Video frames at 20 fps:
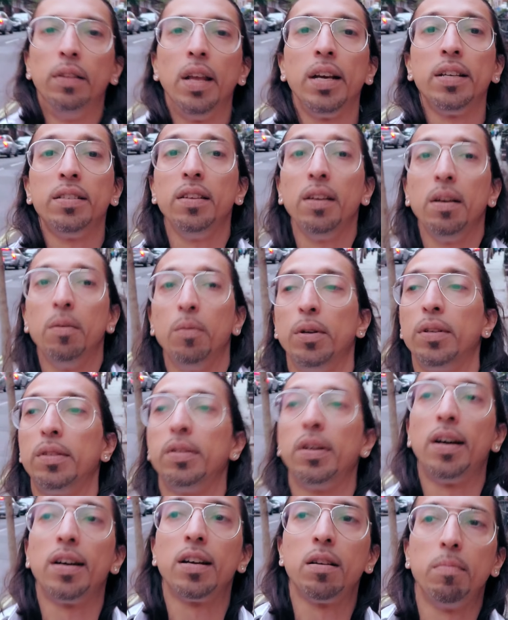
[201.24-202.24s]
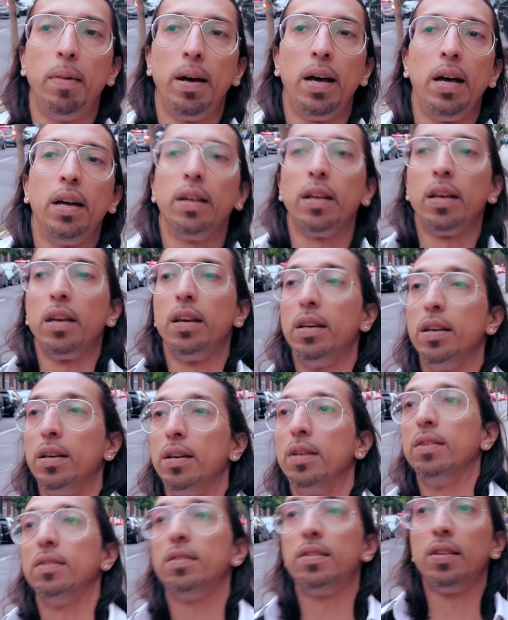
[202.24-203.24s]
Next thing I want to talk about
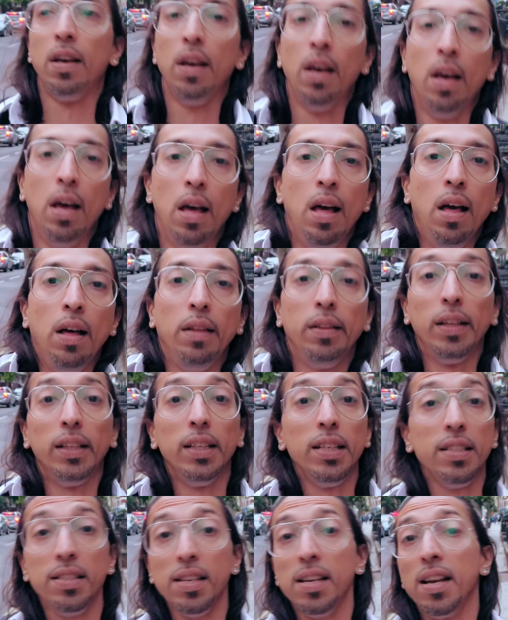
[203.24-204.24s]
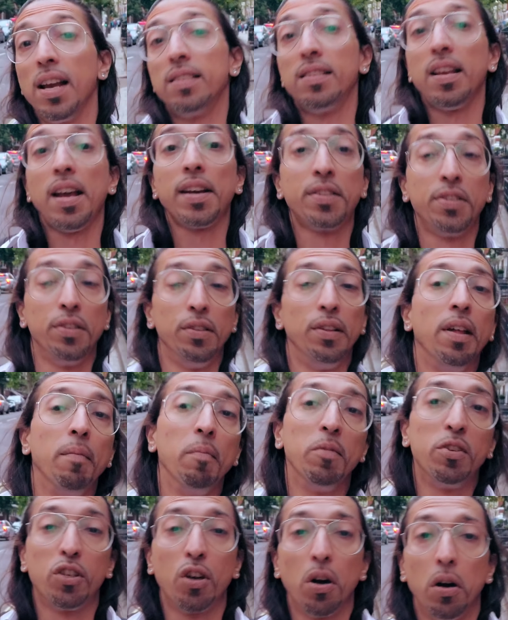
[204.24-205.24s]
is that this thing has excellent
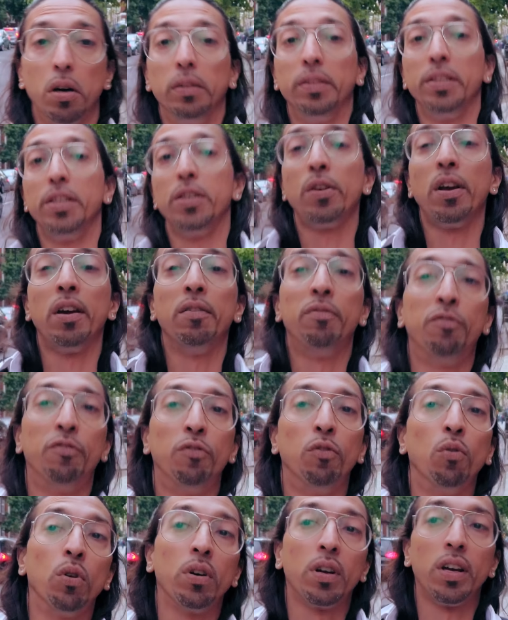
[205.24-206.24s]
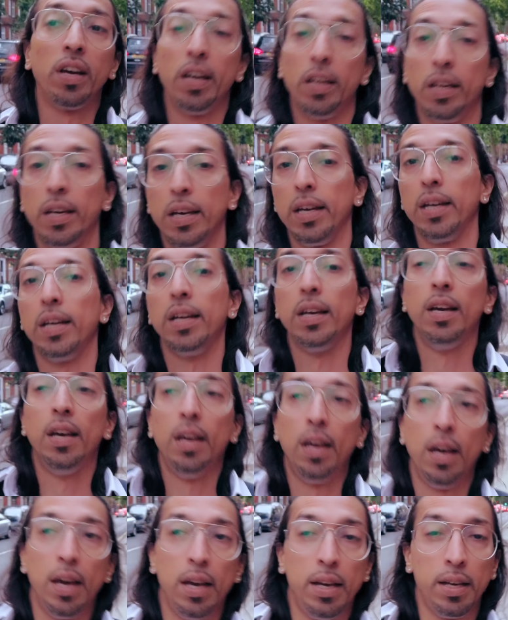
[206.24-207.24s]
image quality. You get 4K,
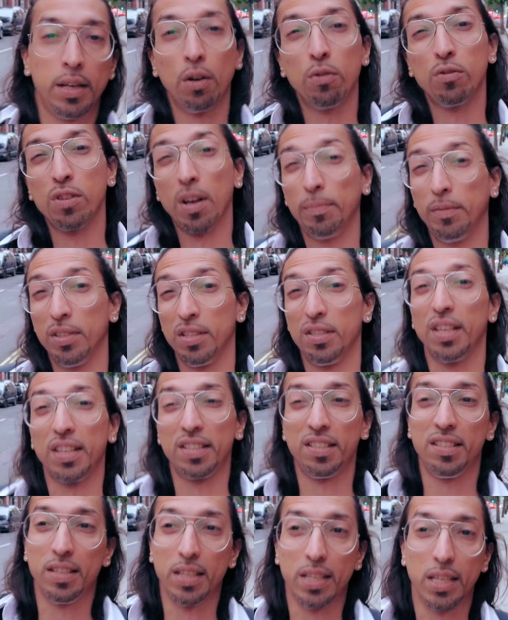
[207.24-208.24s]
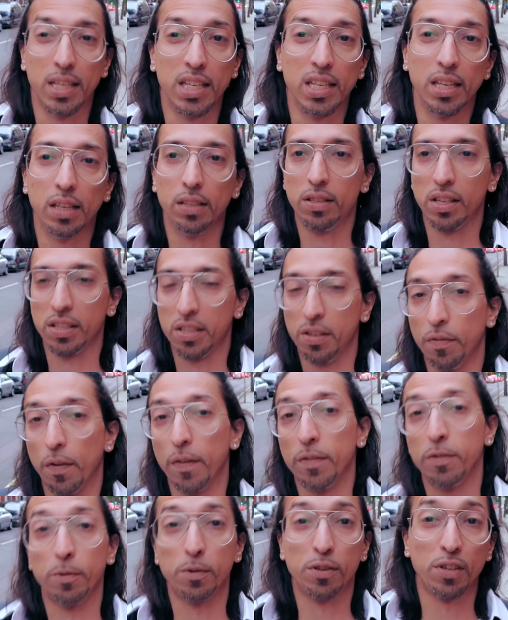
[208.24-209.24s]
and it goes up to 60
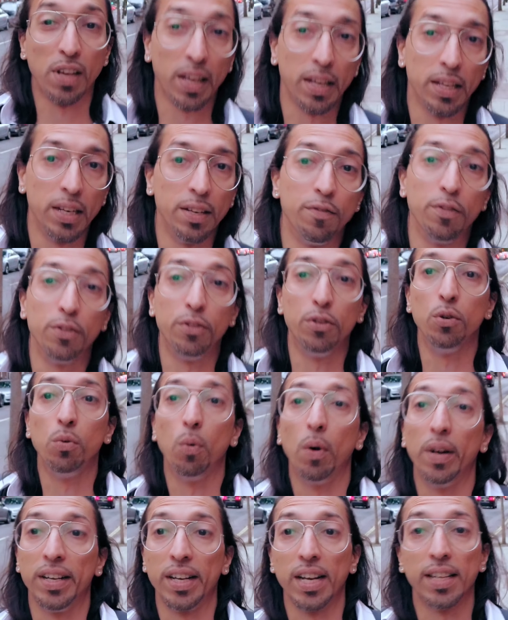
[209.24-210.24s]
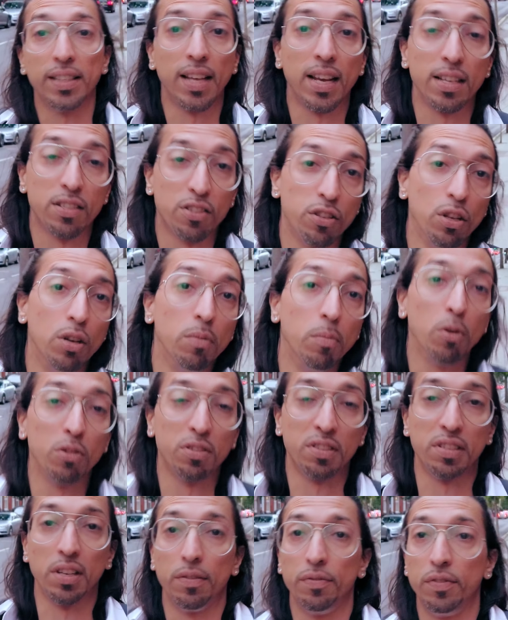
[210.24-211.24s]
frames per second if you do want to get that
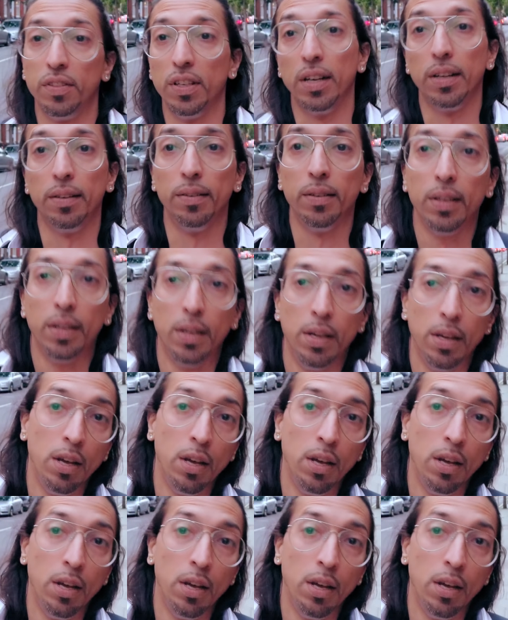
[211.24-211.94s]
slow-mo stuff done,